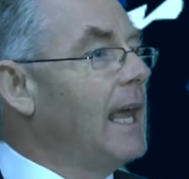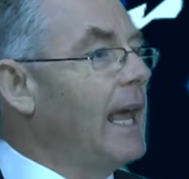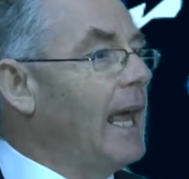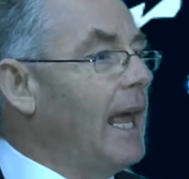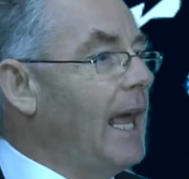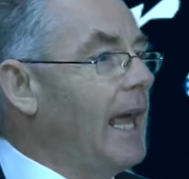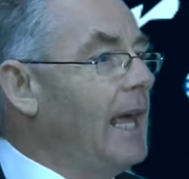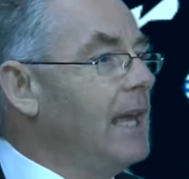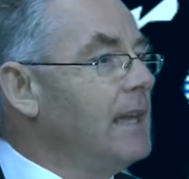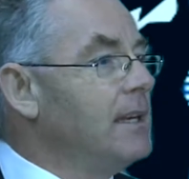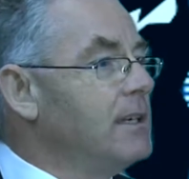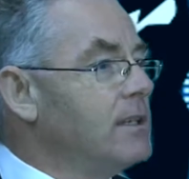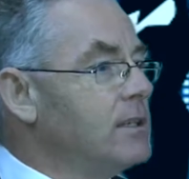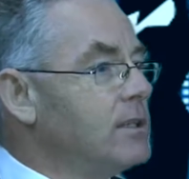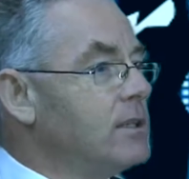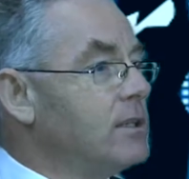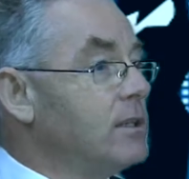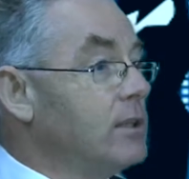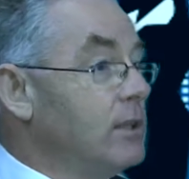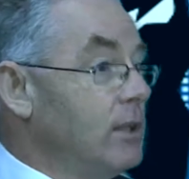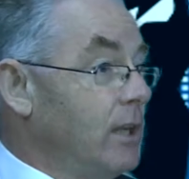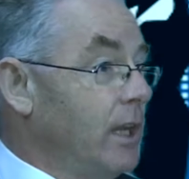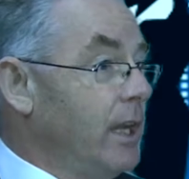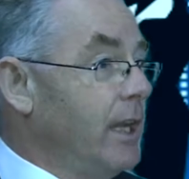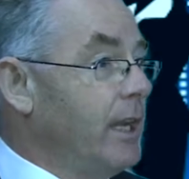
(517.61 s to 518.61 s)
and
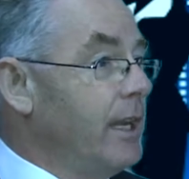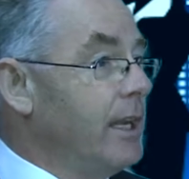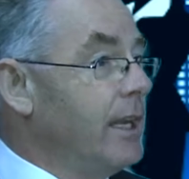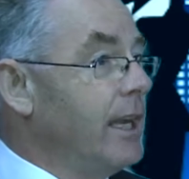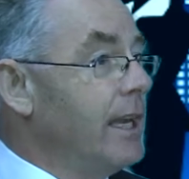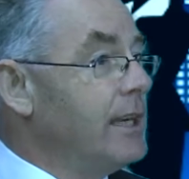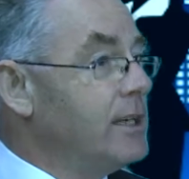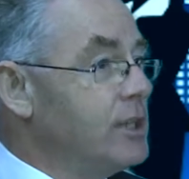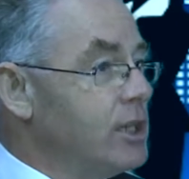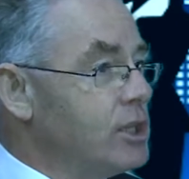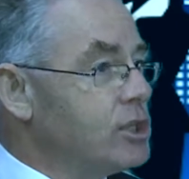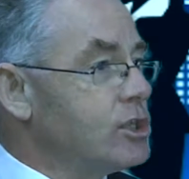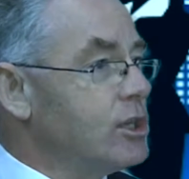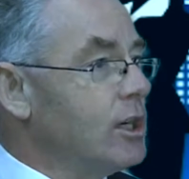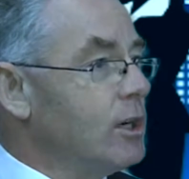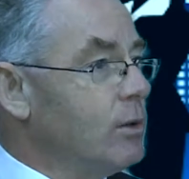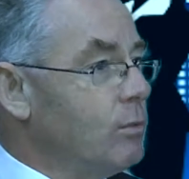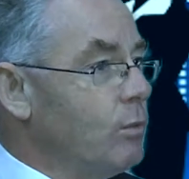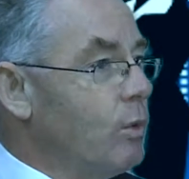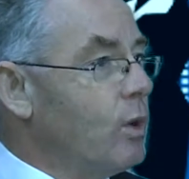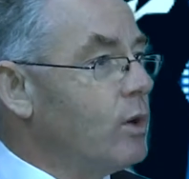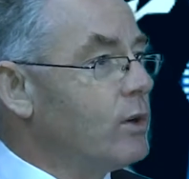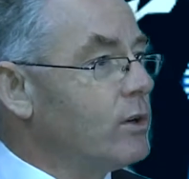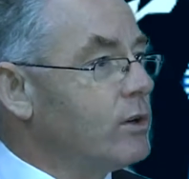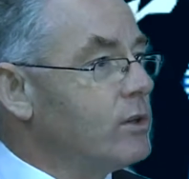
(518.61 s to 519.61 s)
additional
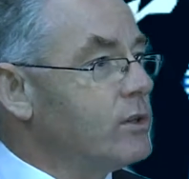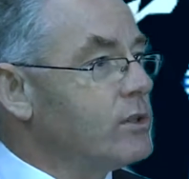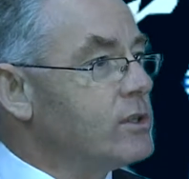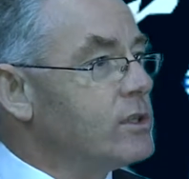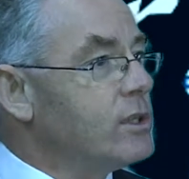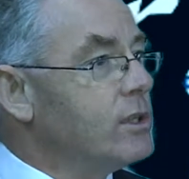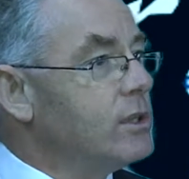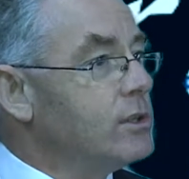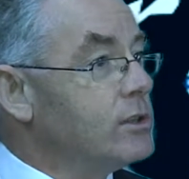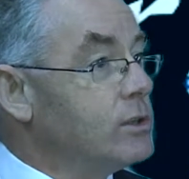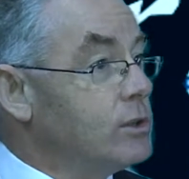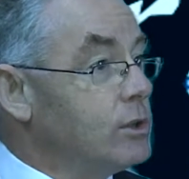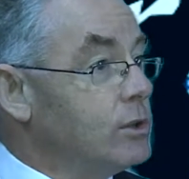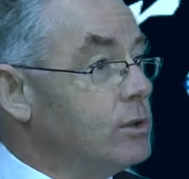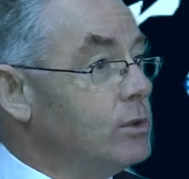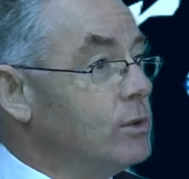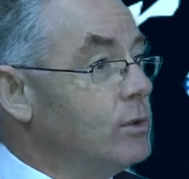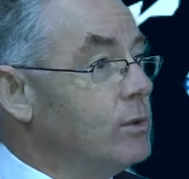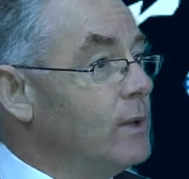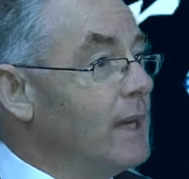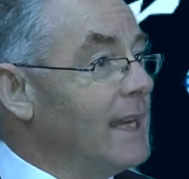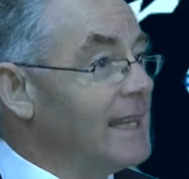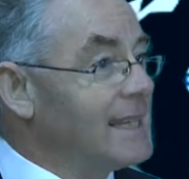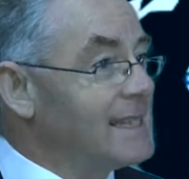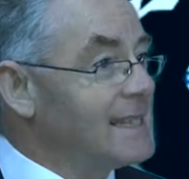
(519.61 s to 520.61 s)
workers
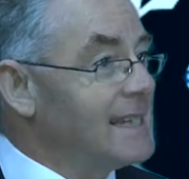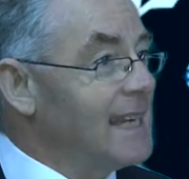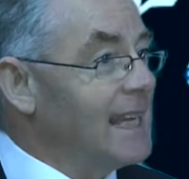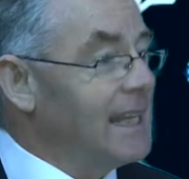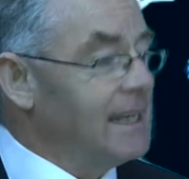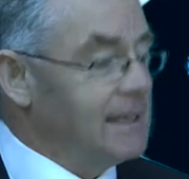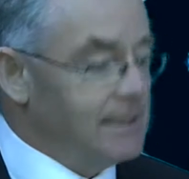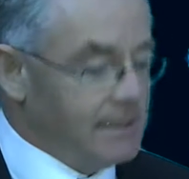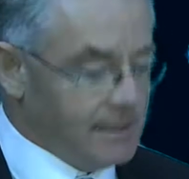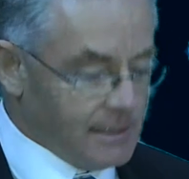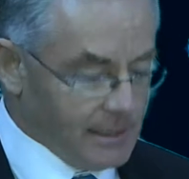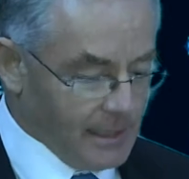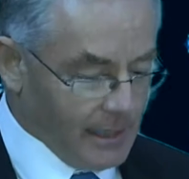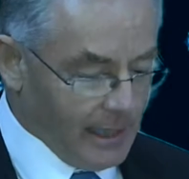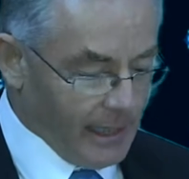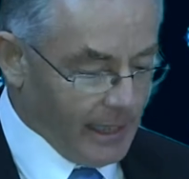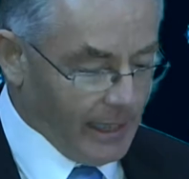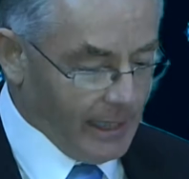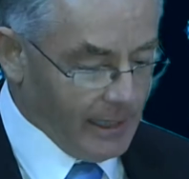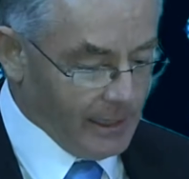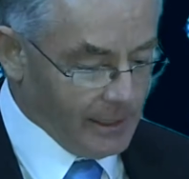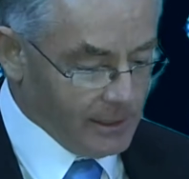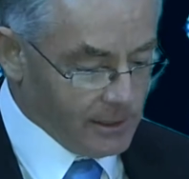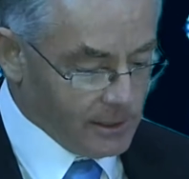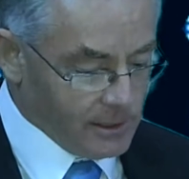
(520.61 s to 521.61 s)
to extend
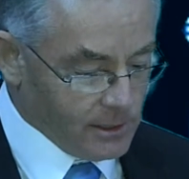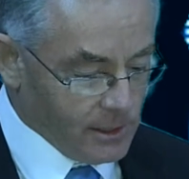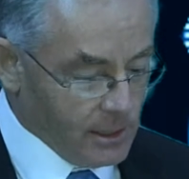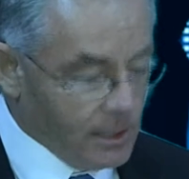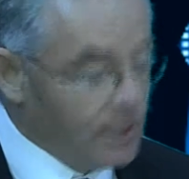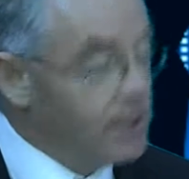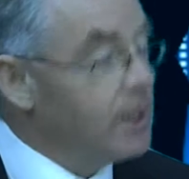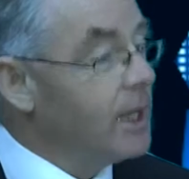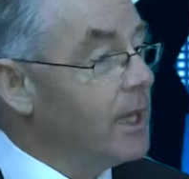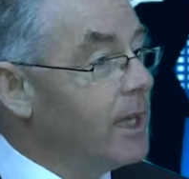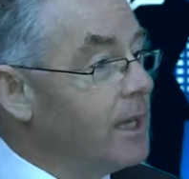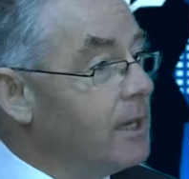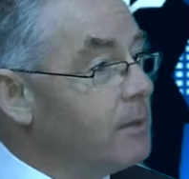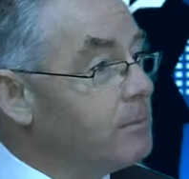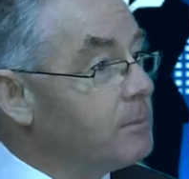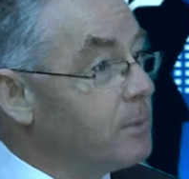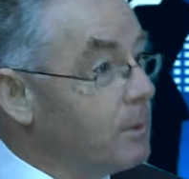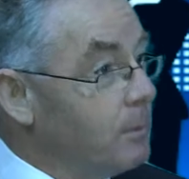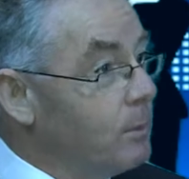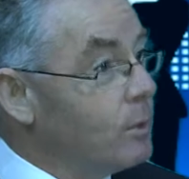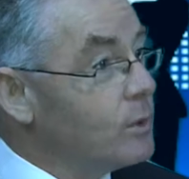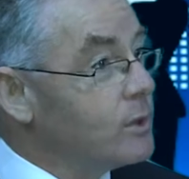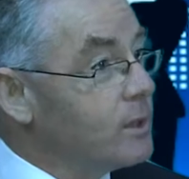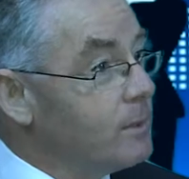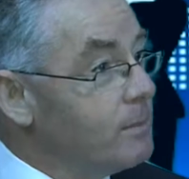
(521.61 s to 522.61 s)
and
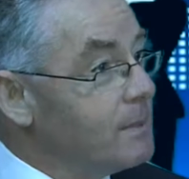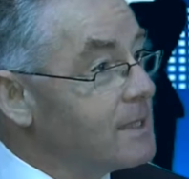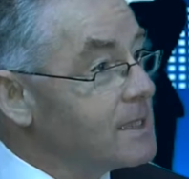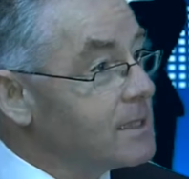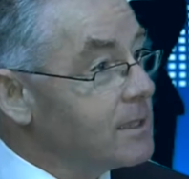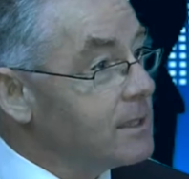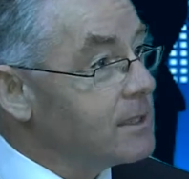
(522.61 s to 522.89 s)
promote the business.